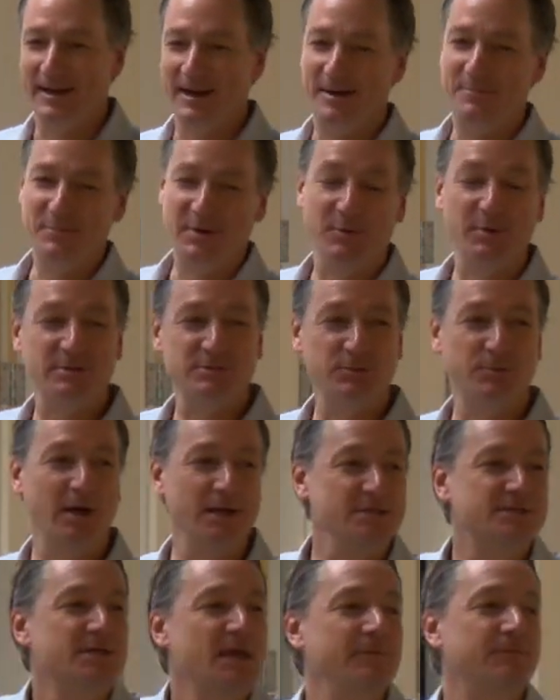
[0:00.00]
Uh, but we do
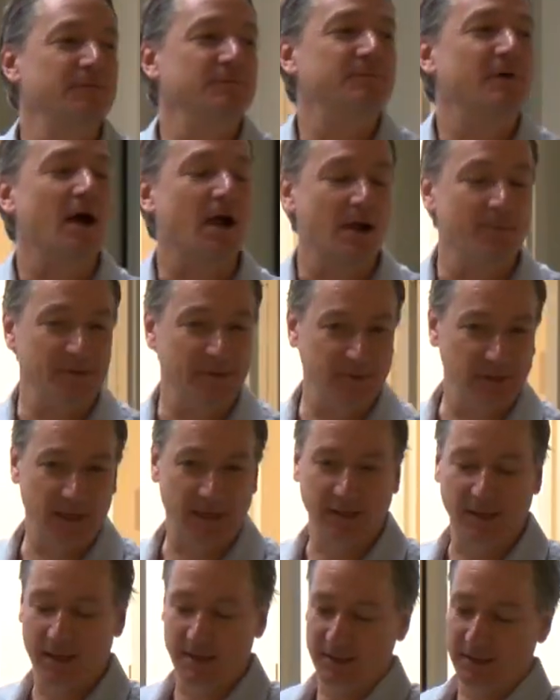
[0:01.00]
want a safe environment,
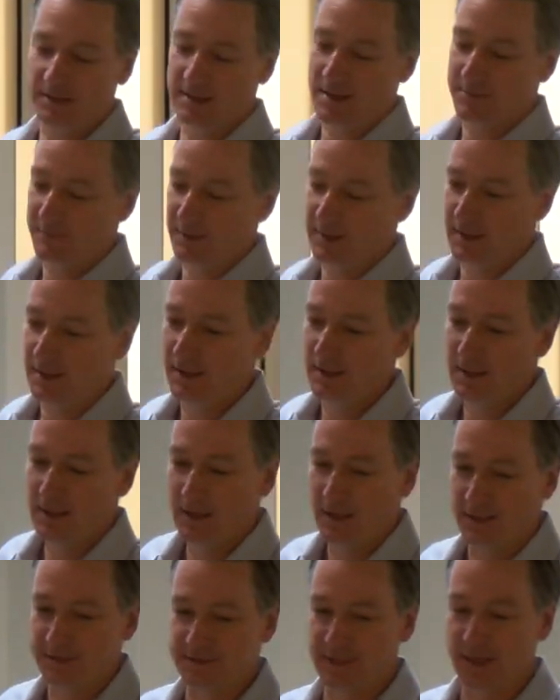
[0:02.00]
and, it can be a, a